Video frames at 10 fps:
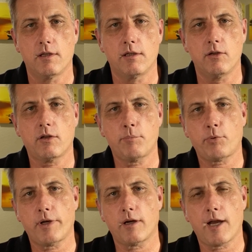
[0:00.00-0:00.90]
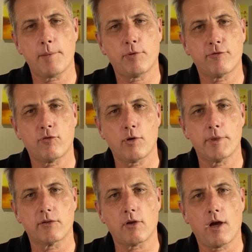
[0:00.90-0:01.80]
you could print
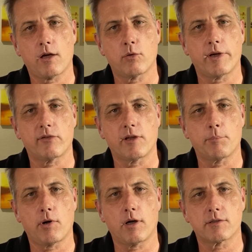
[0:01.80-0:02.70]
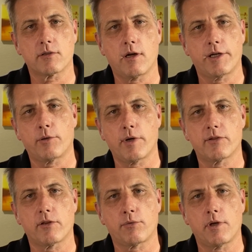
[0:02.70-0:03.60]
high-performance auto racing parts on your
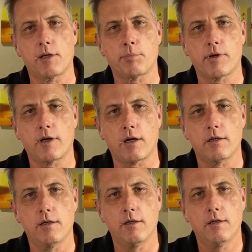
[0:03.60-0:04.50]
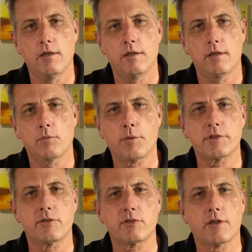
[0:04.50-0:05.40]
resin 3D printer? And what
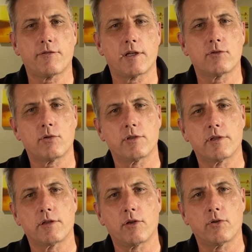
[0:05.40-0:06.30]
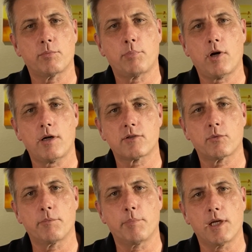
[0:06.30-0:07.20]
would you say if I told you that those parts
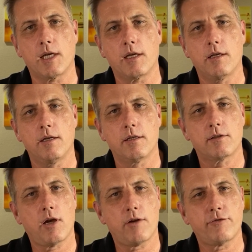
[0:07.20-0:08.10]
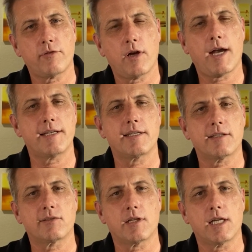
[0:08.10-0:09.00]
would be tough, high
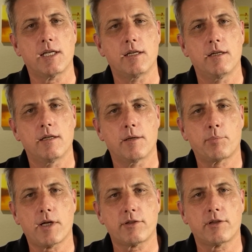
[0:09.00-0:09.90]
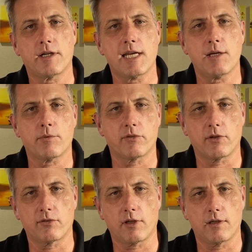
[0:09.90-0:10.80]
density, and pressure and heat
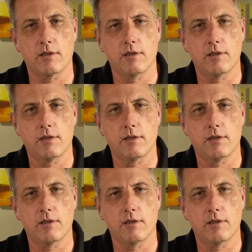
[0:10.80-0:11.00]
resistant?